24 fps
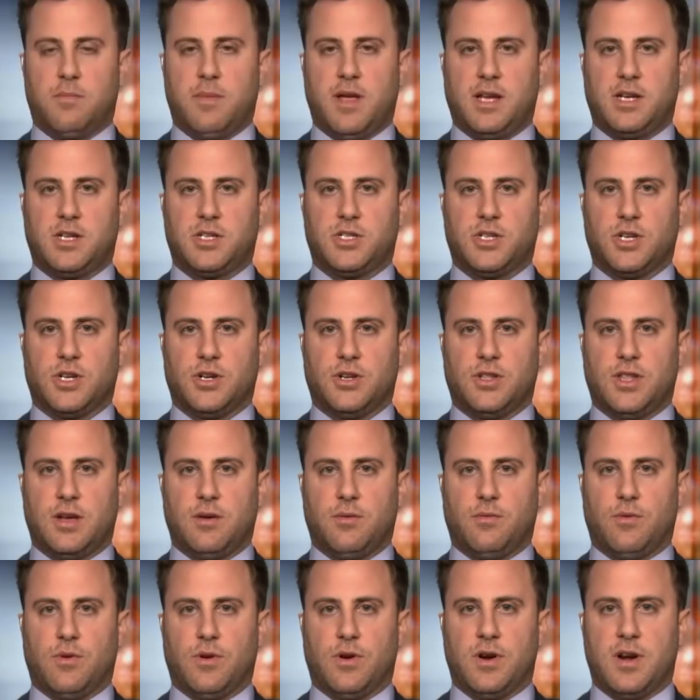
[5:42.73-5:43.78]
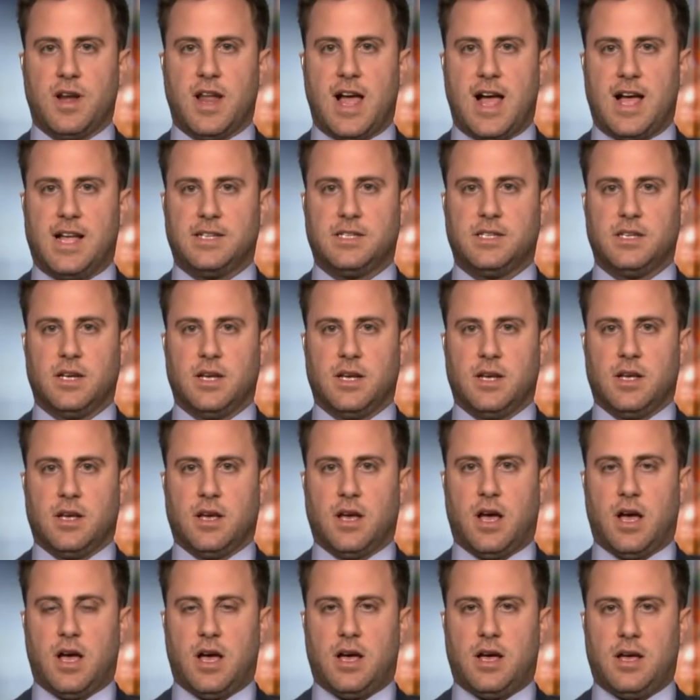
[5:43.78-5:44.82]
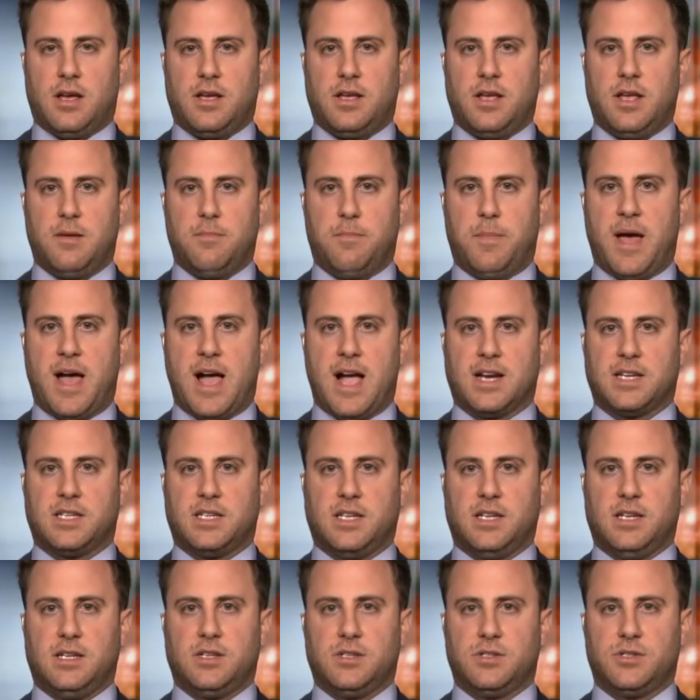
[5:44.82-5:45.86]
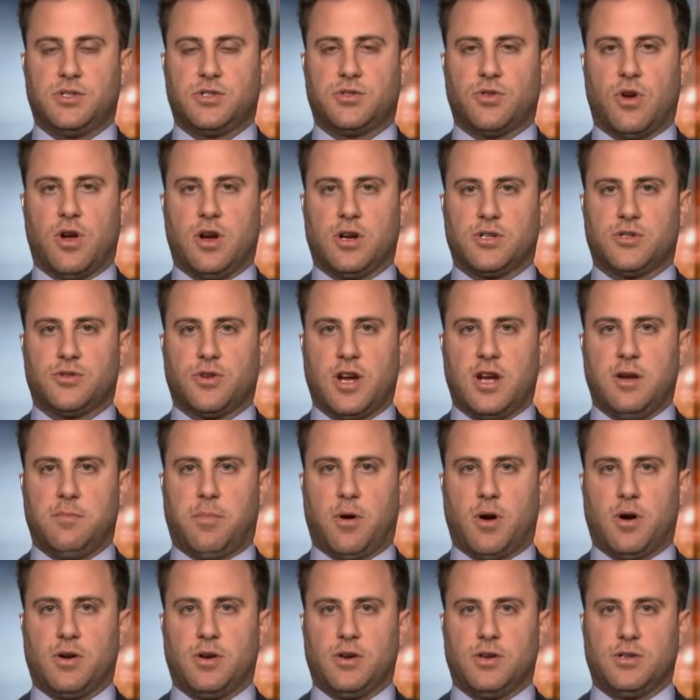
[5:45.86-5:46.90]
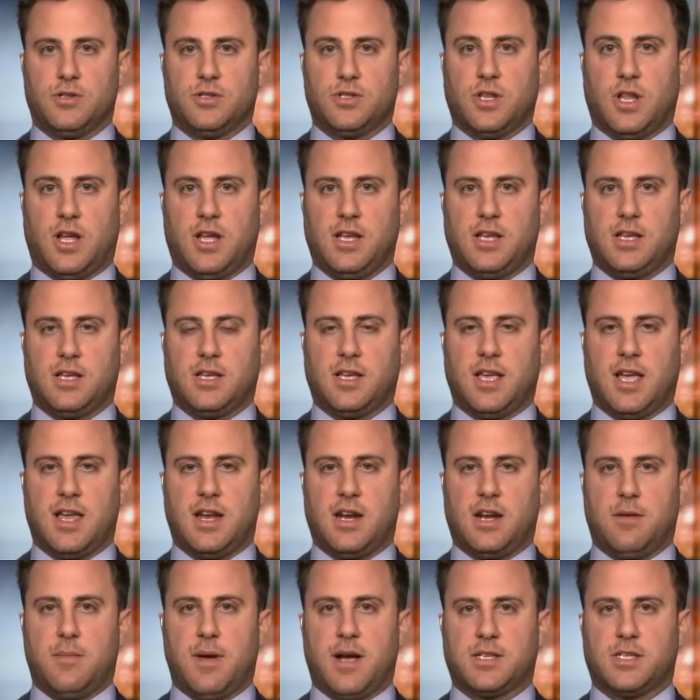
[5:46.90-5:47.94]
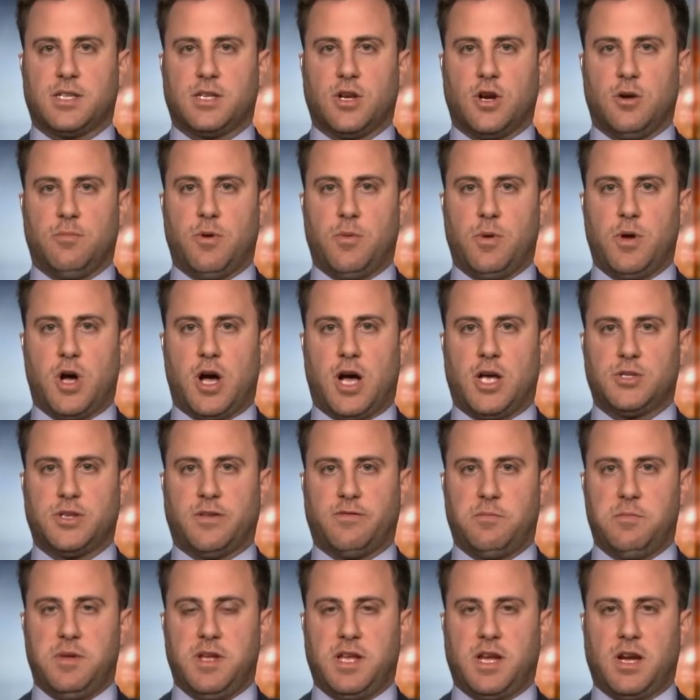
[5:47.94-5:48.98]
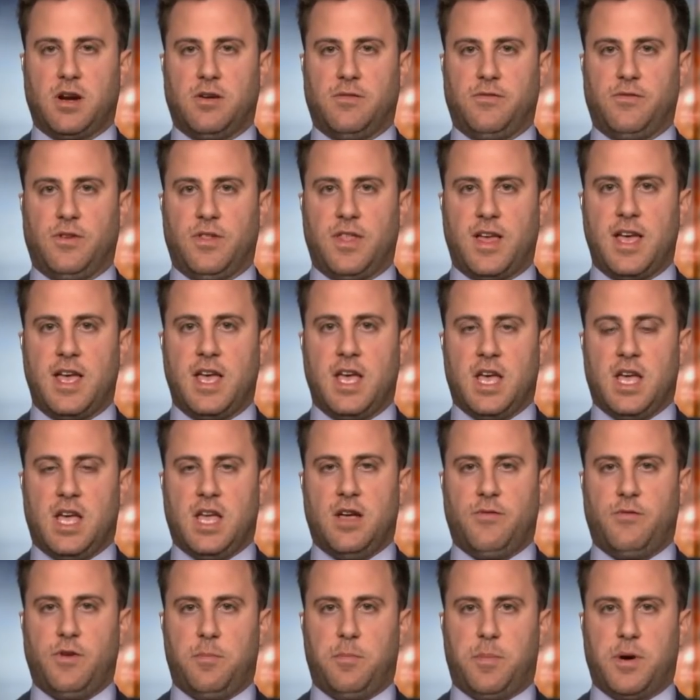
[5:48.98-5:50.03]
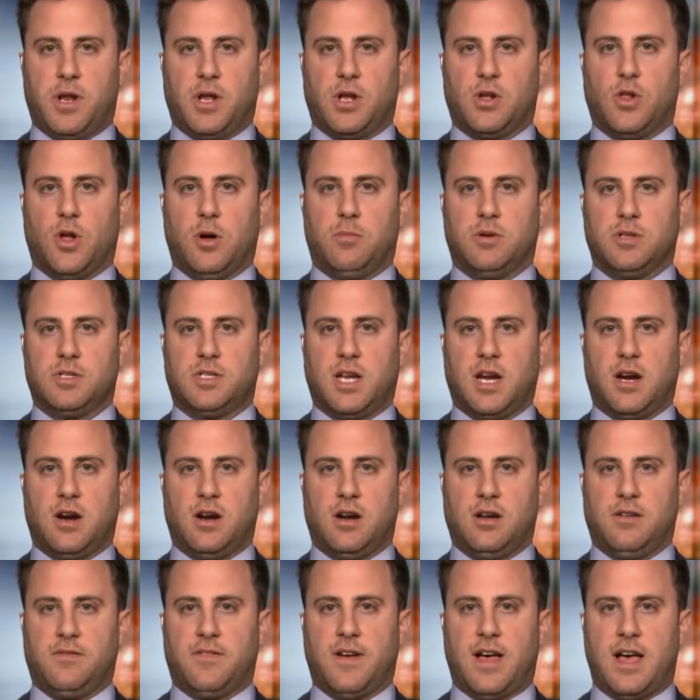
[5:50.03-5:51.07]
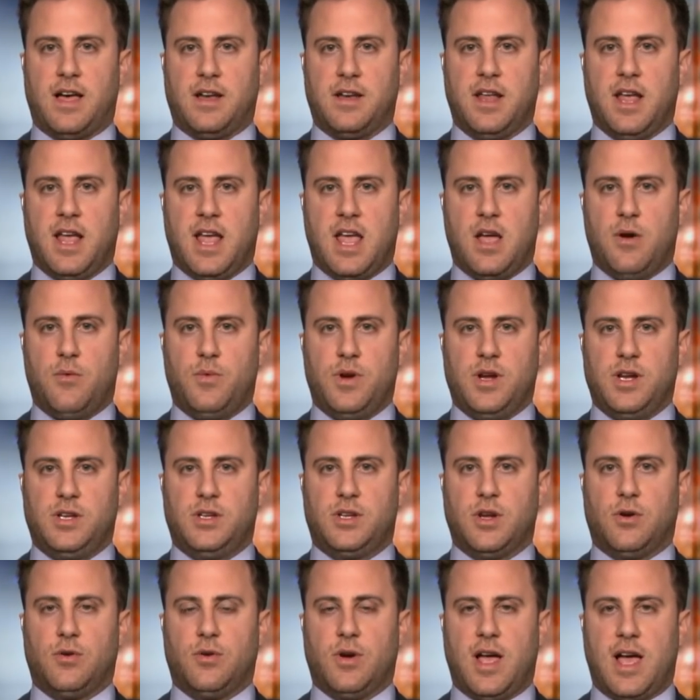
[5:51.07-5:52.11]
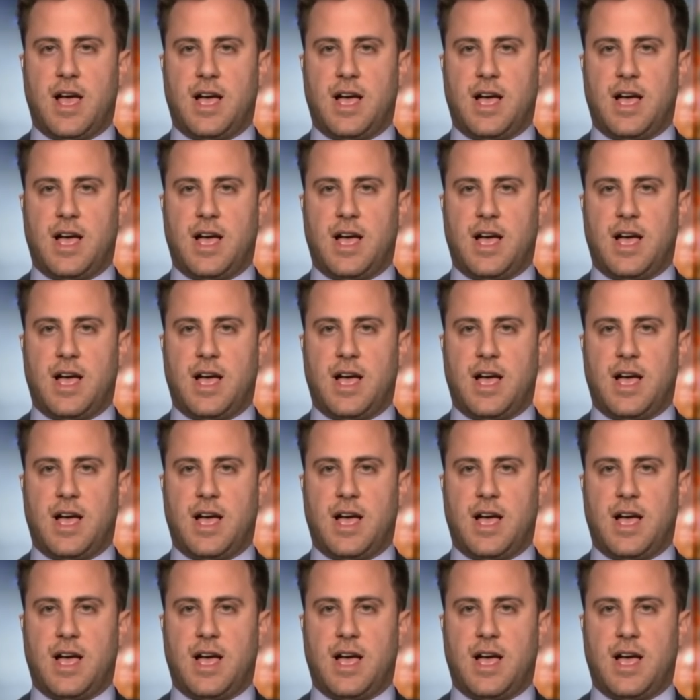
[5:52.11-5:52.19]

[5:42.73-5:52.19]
to make sure that we're not uh, impacting strong trade partners like Canada, Mexico. But we also have to be careful that if we put a global tariff on and we don't